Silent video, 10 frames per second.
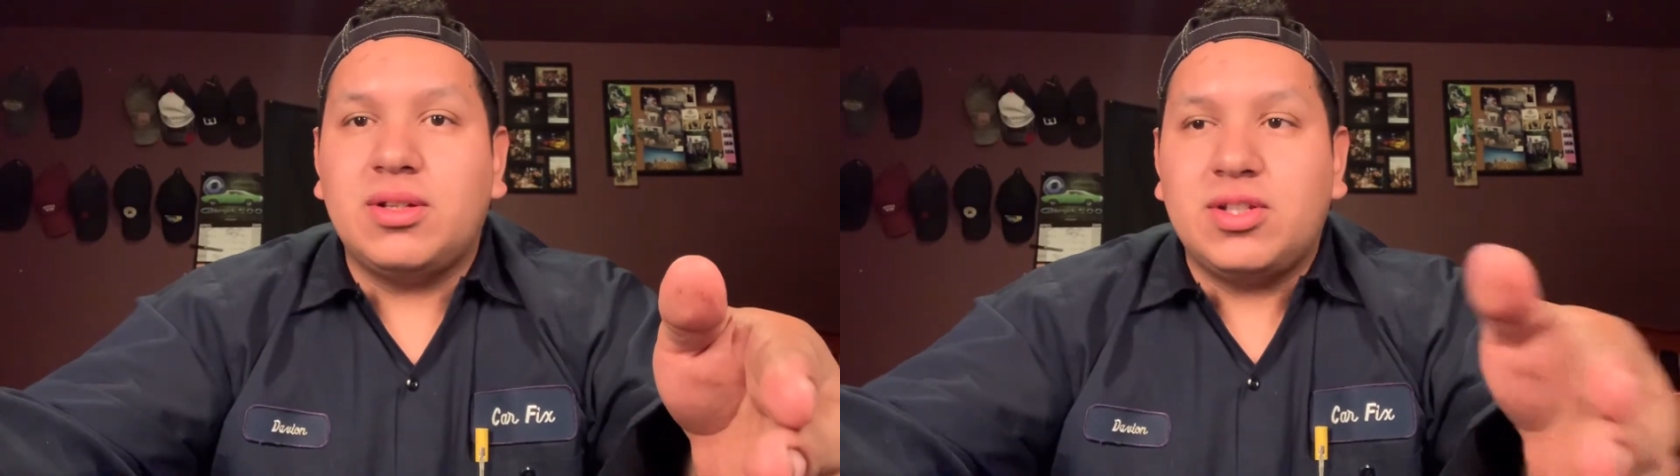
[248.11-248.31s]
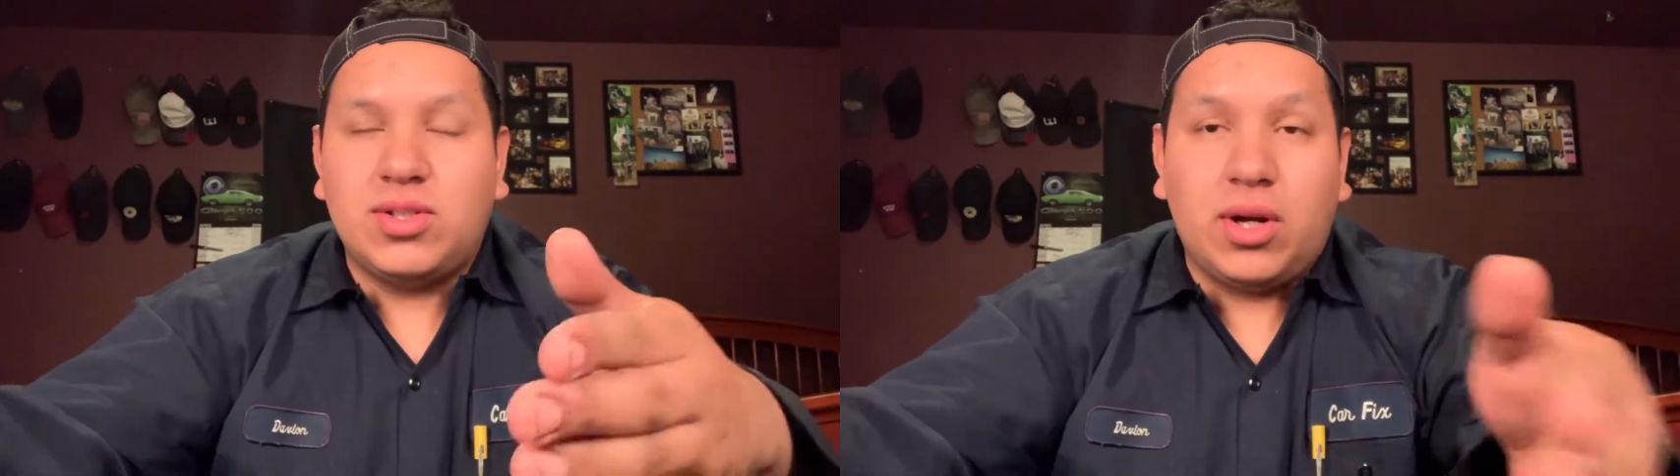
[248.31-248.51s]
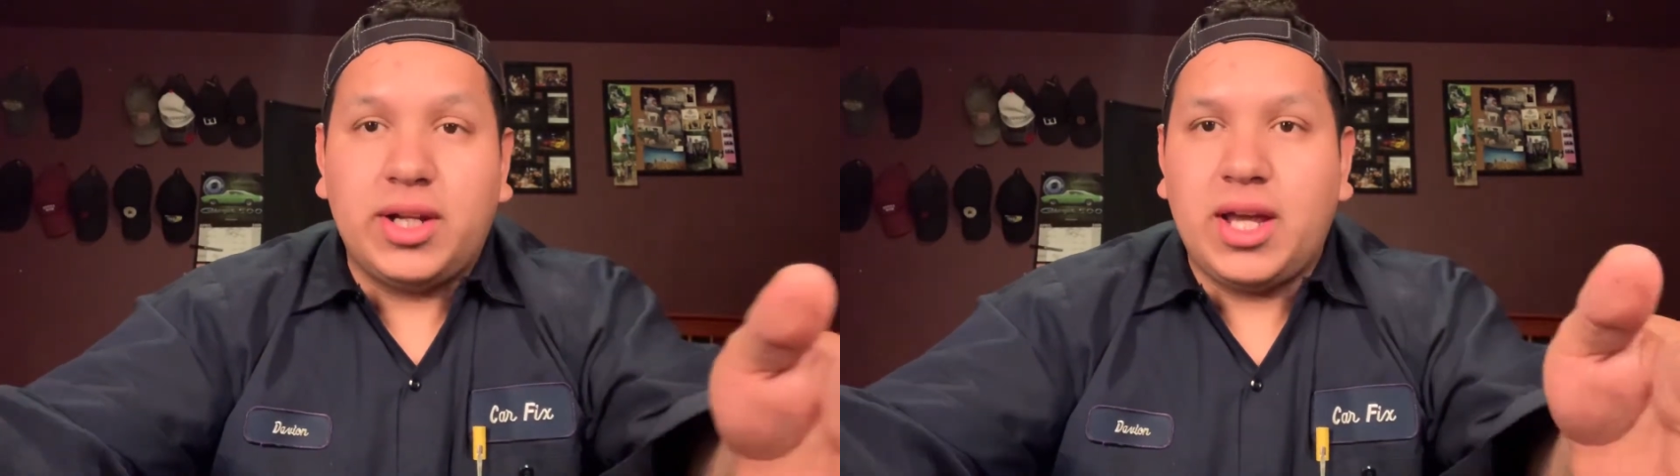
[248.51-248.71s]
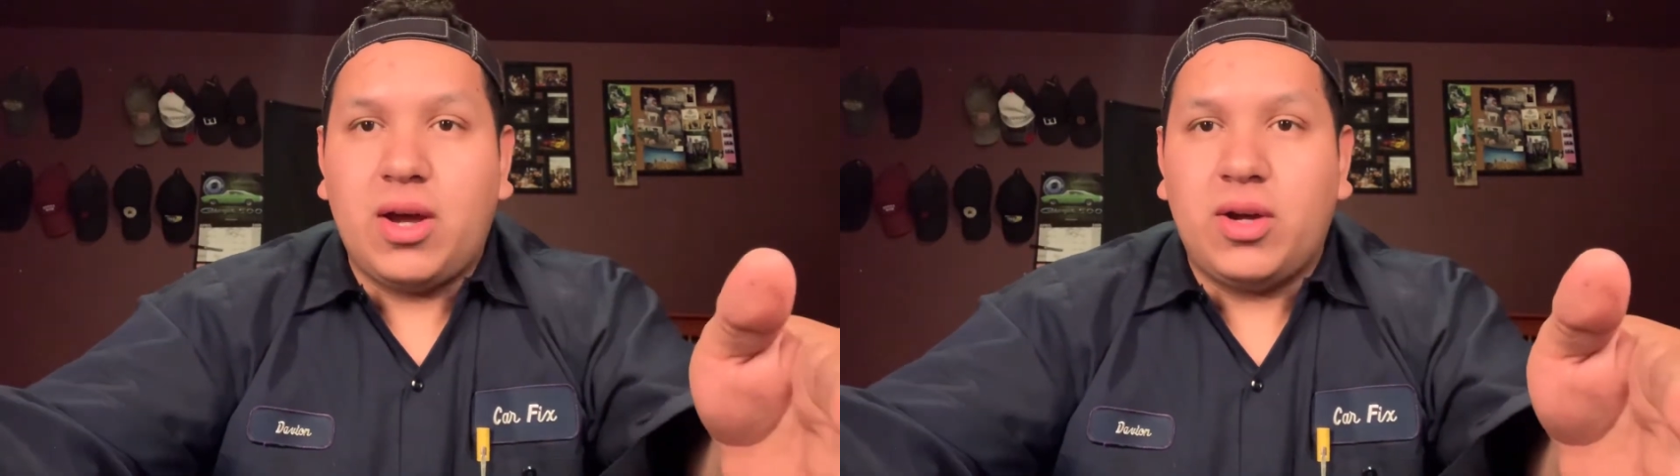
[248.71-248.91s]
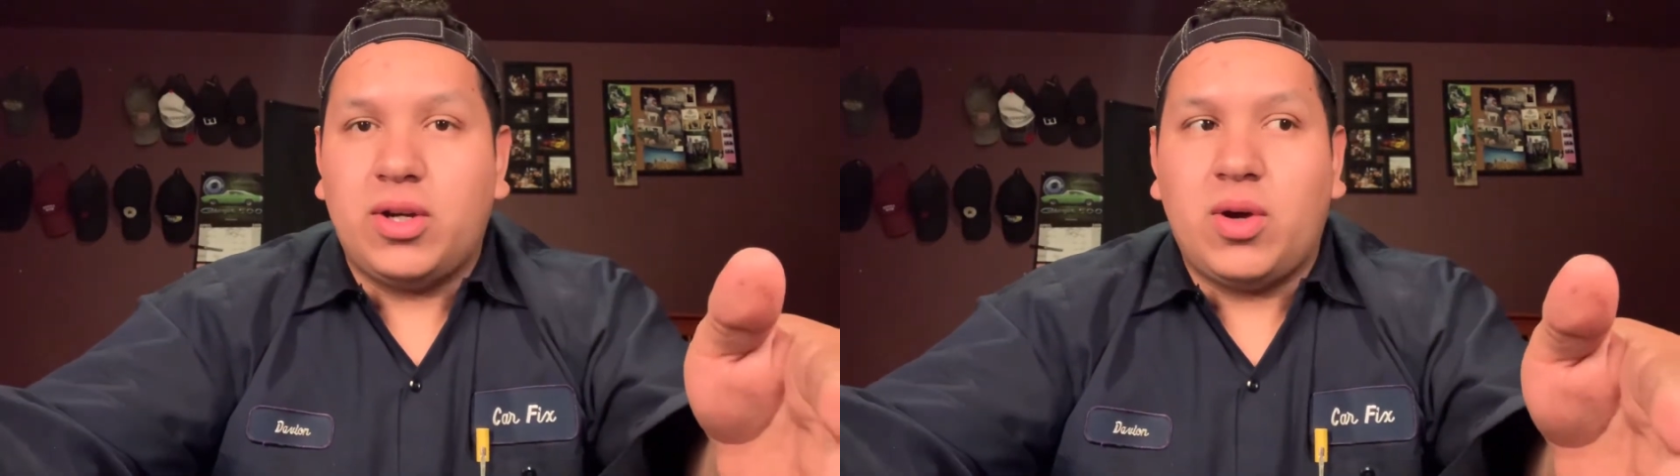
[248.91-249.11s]
starting
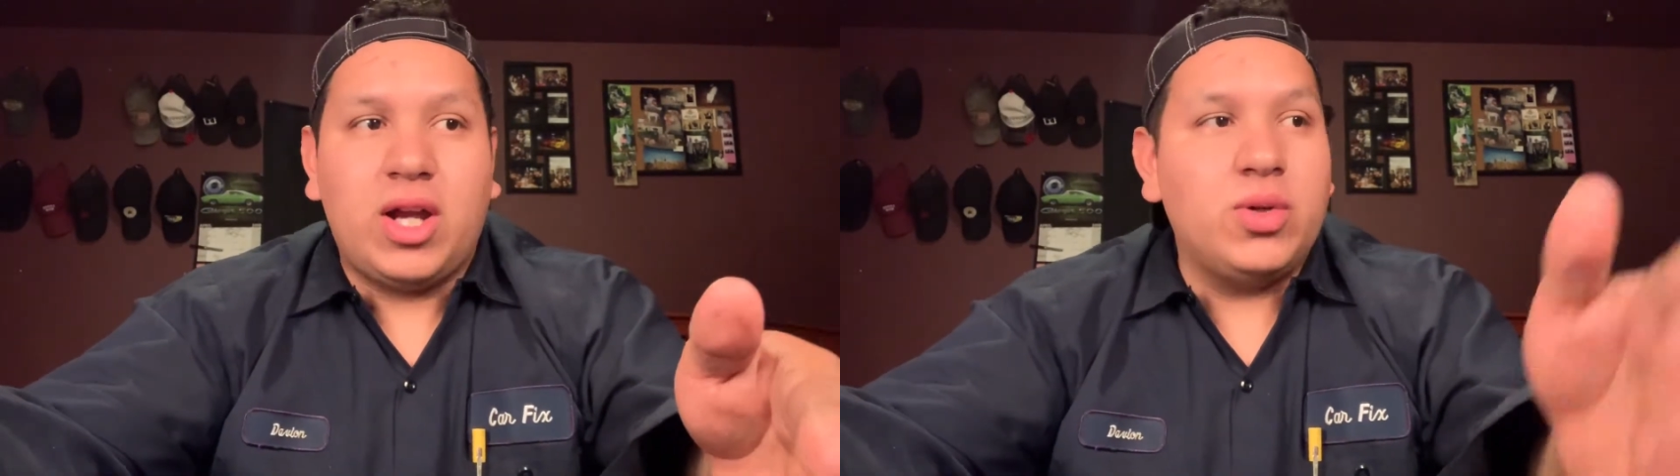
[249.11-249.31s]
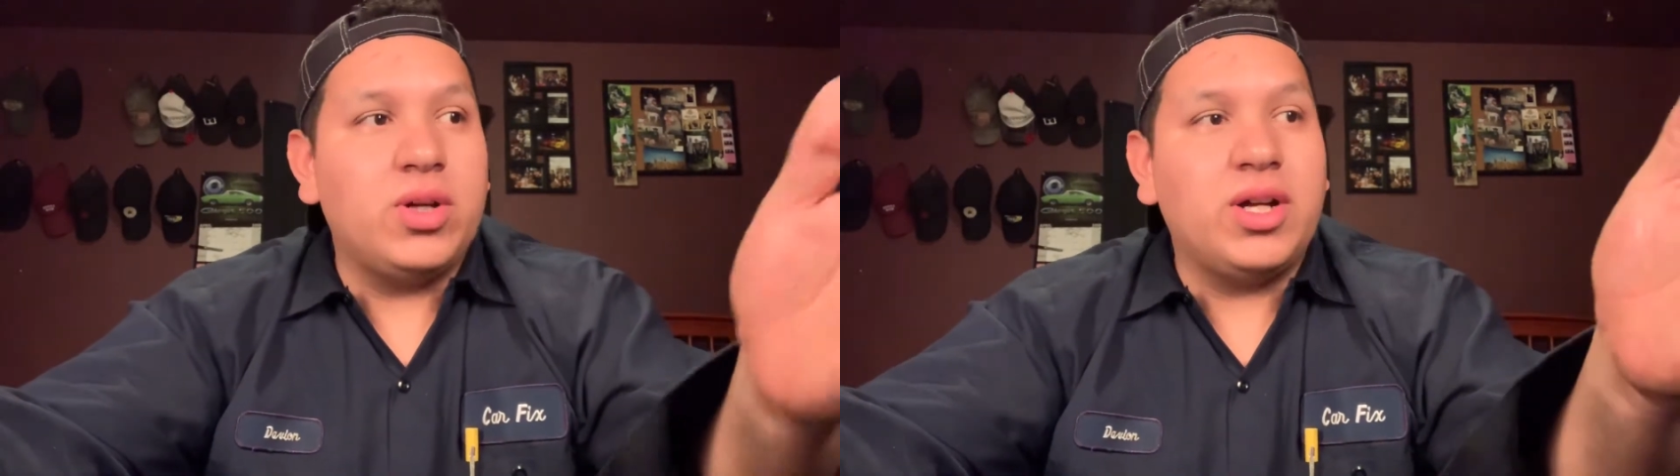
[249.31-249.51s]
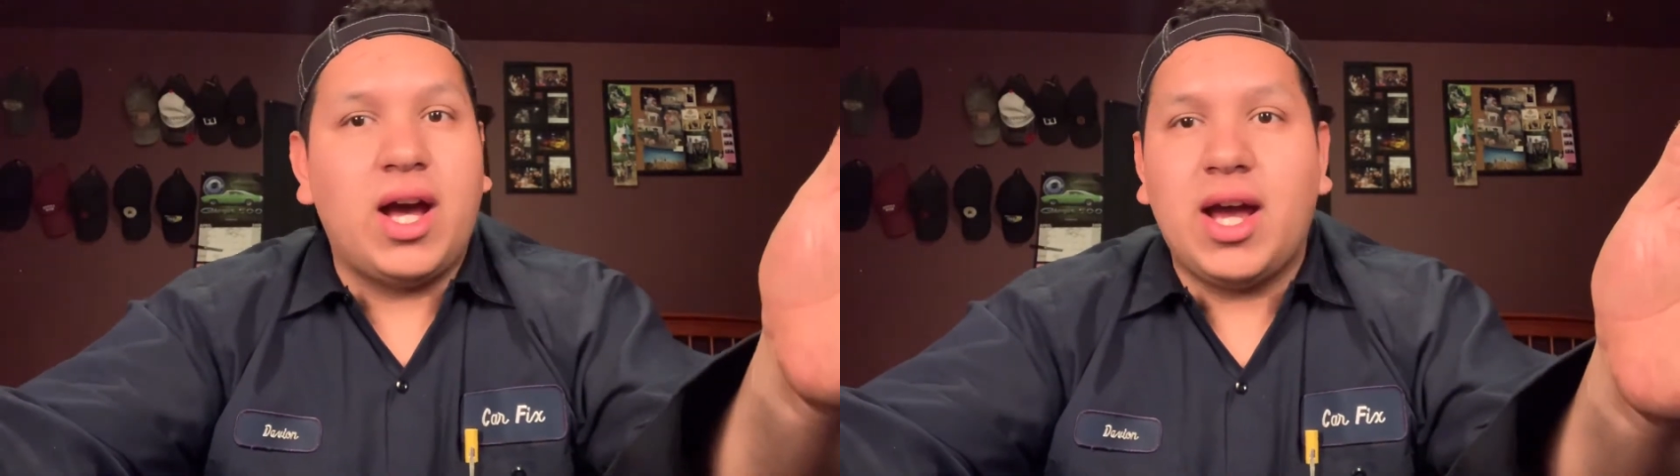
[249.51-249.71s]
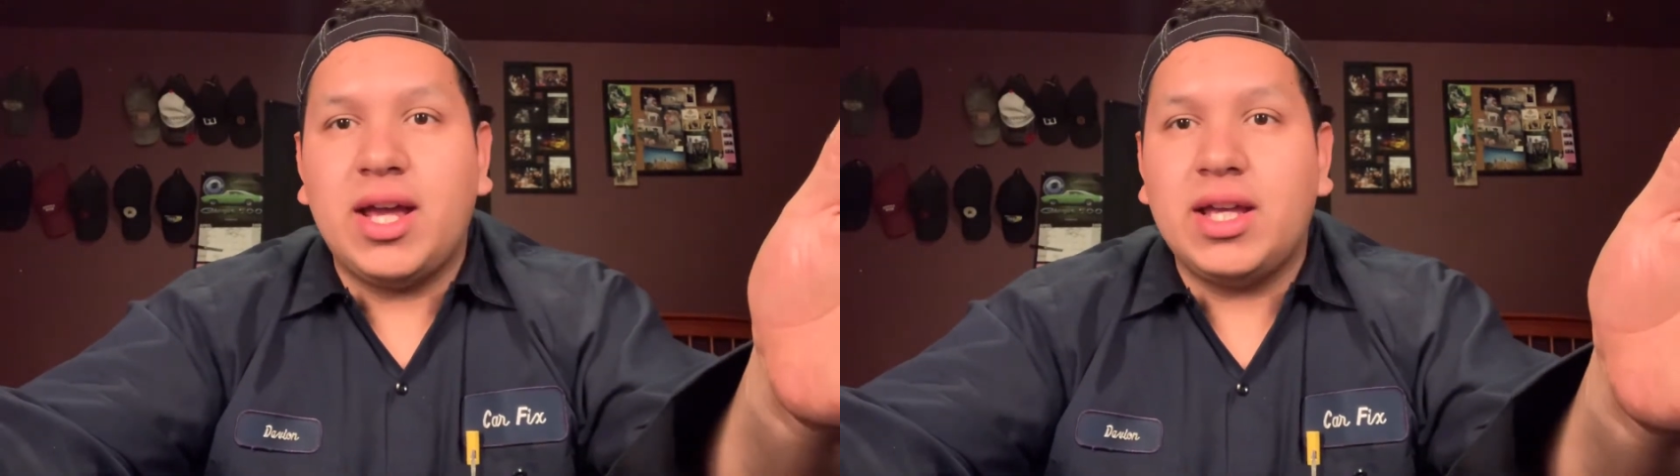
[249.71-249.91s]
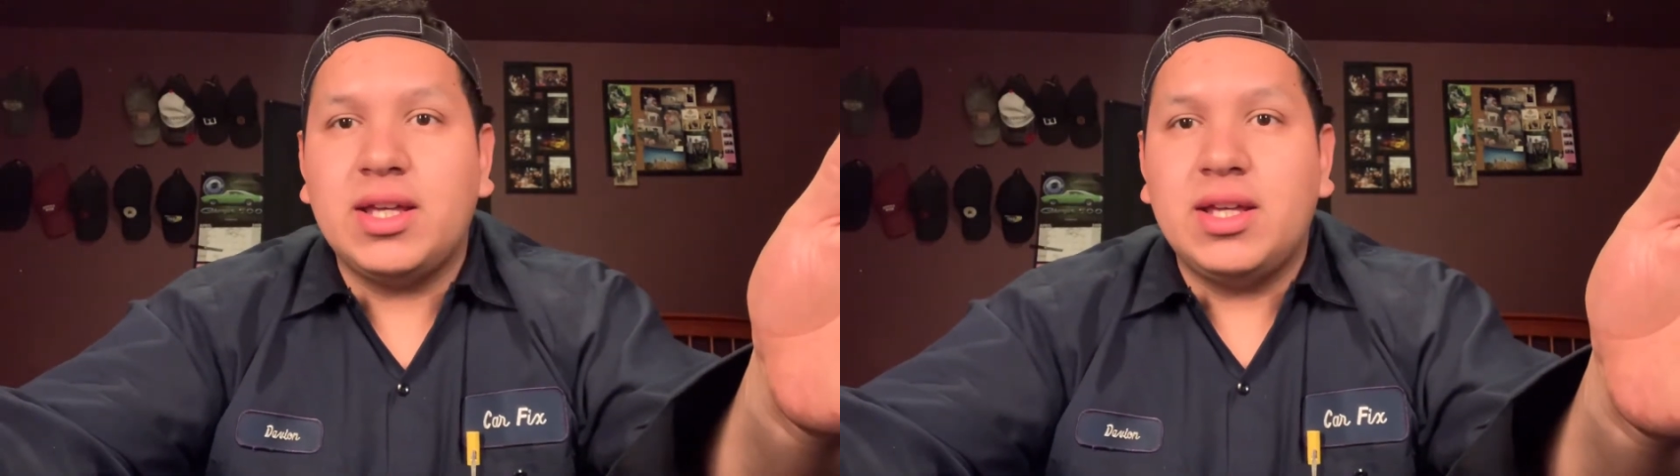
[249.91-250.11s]
out. I know a
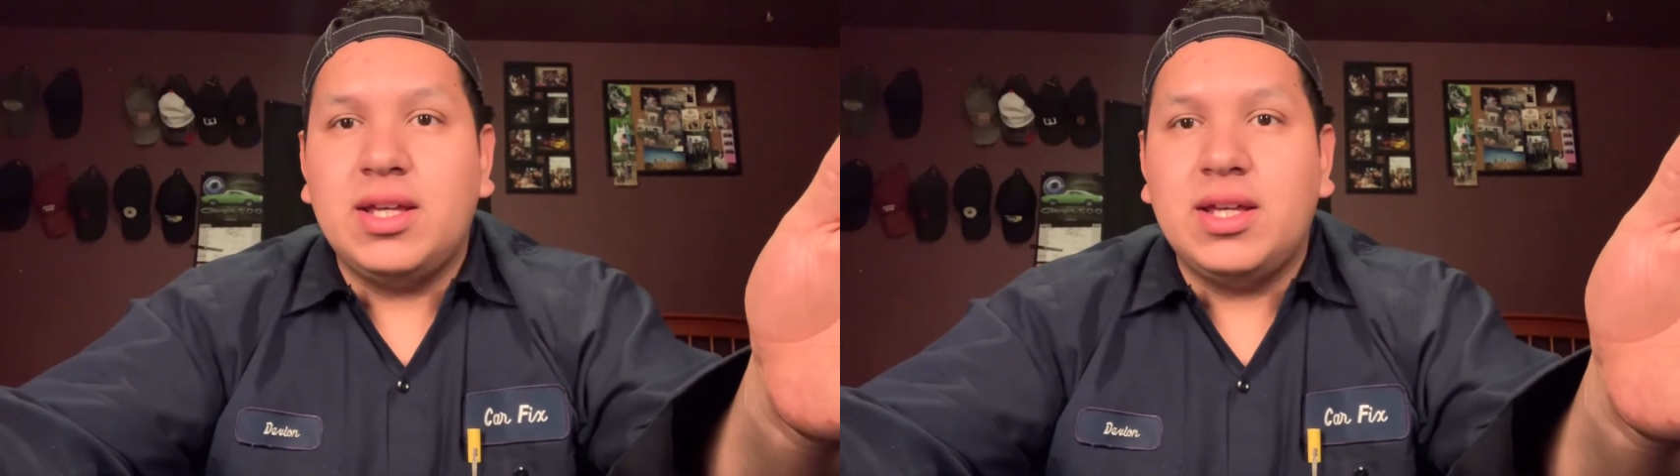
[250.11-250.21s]
guy,